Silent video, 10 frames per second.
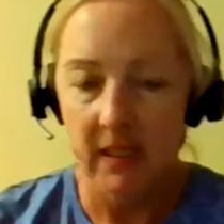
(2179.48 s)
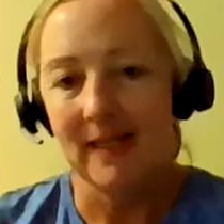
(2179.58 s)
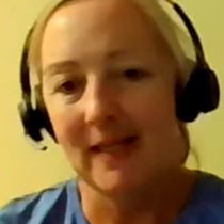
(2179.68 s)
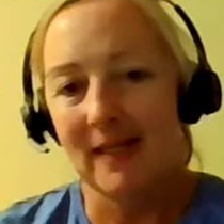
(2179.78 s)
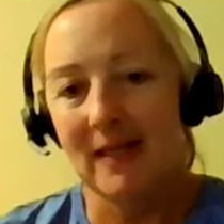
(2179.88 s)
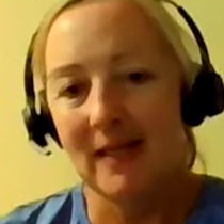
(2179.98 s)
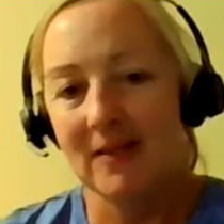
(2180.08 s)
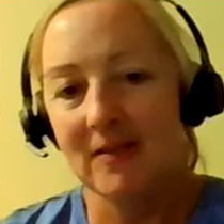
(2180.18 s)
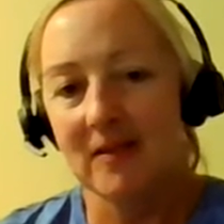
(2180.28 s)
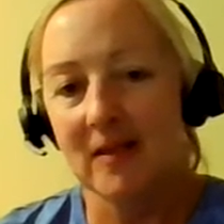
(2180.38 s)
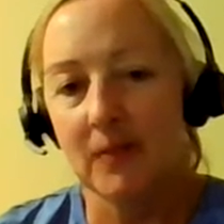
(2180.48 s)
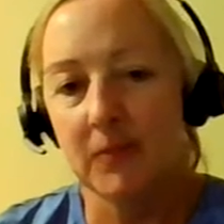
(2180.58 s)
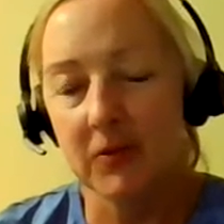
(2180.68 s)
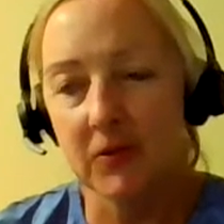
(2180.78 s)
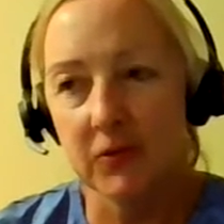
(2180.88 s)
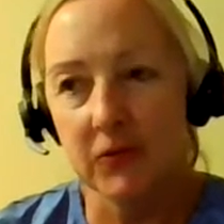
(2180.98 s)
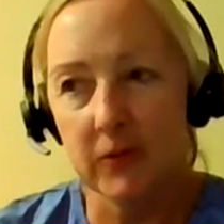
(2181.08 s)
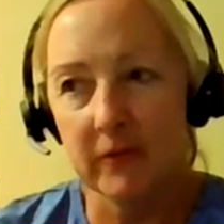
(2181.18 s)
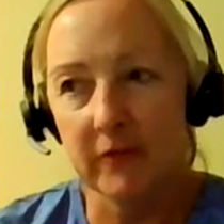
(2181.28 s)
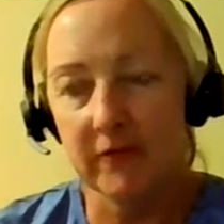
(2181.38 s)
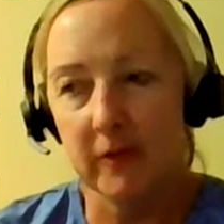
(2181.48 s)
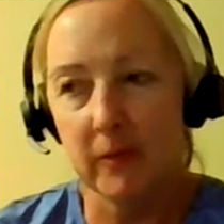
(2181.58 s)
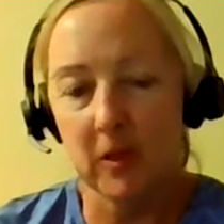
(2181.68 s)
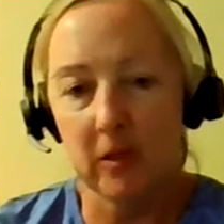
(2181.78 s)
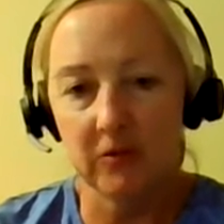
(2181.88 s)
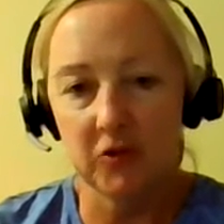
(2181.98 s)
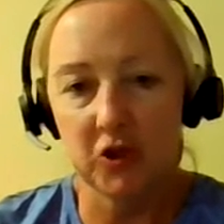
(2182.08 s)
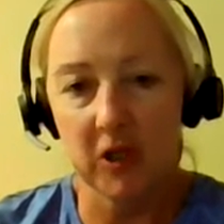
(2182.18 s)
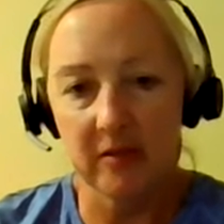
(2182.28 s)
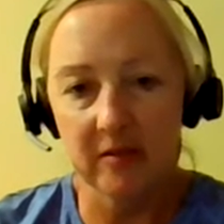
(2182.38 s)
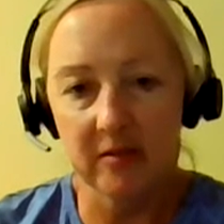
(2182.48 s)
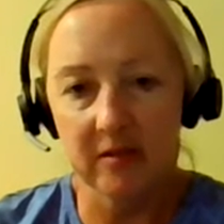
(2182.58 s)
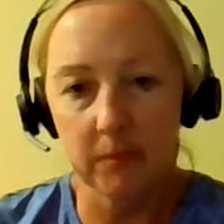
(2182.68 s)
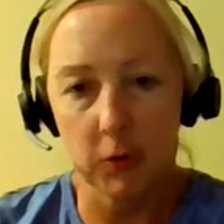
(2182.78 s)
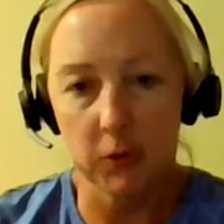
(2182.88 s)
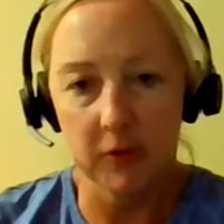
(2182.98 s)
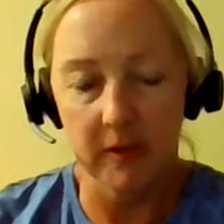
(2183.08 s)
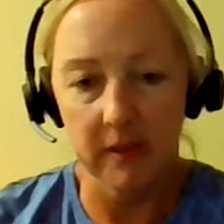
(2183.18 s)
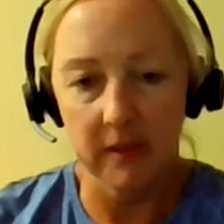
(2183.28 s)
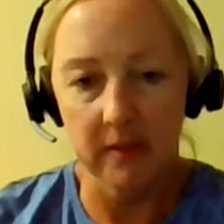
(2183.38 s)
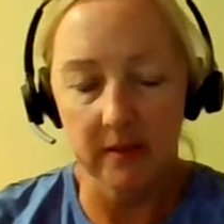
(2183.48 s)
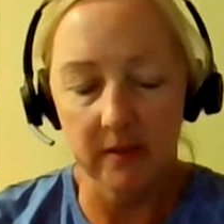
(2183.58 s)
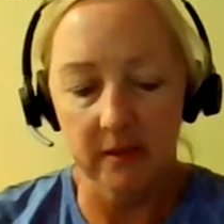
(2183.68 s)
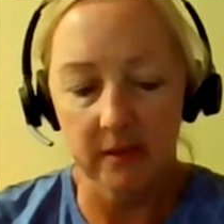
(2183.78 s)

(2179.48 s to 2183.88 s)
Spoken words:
and he is the producer of a film called Just Mercies,